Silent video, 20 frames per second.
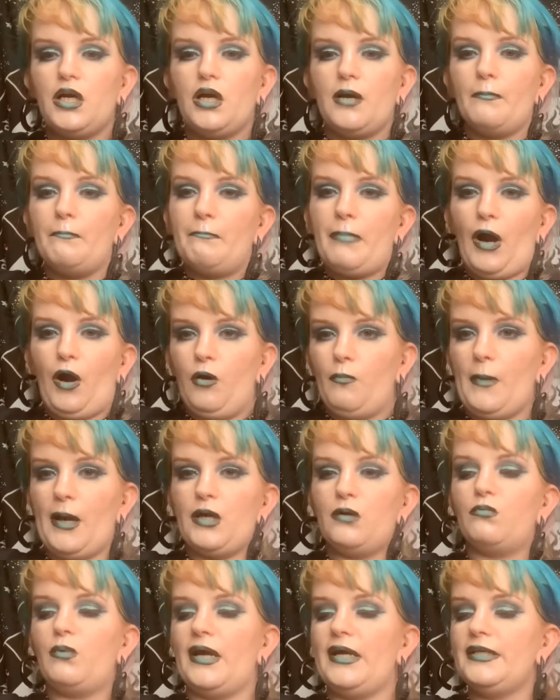belt
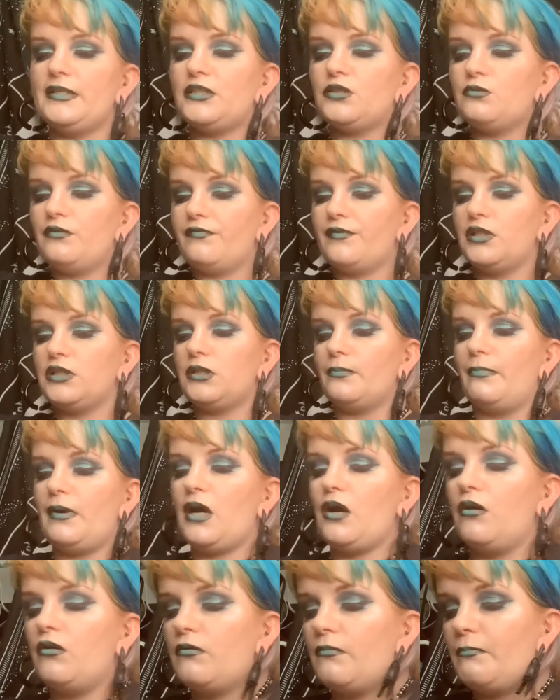my waist with this
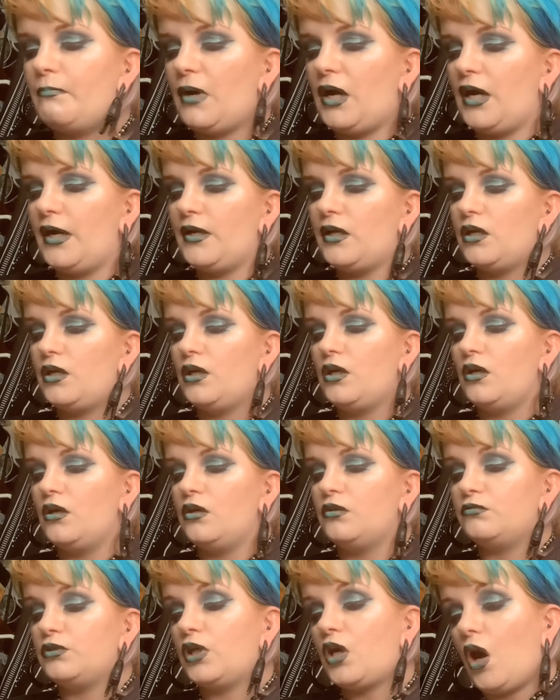belt, but
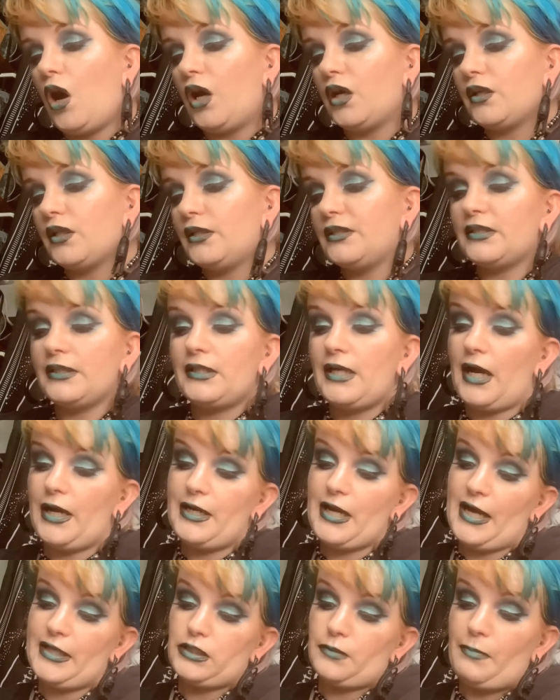regardless, it, ha
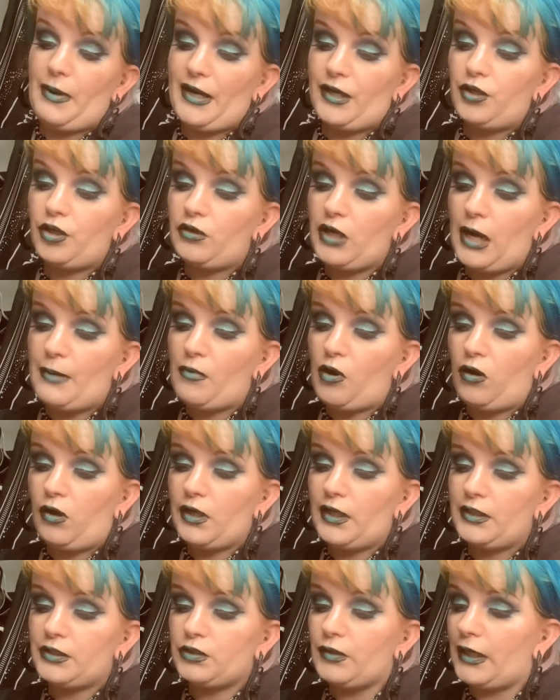it has a pentagram on
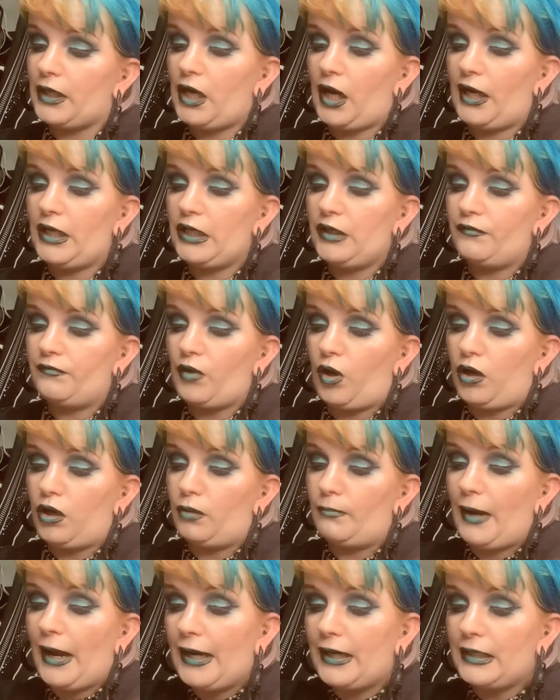it, so I kind of
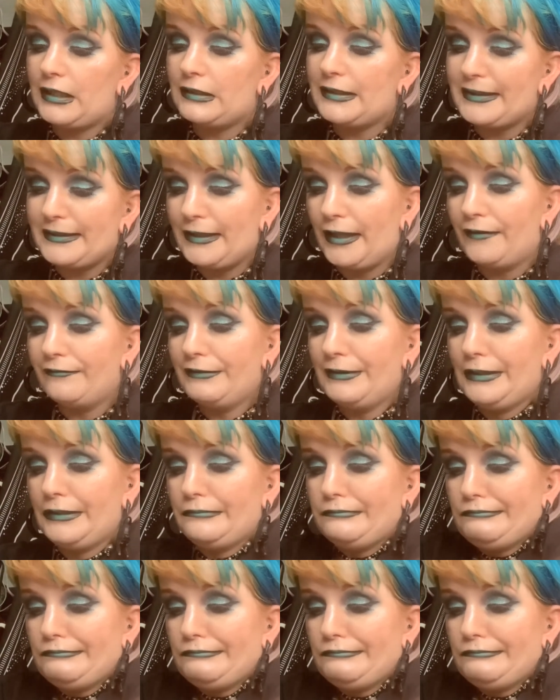automatically love it.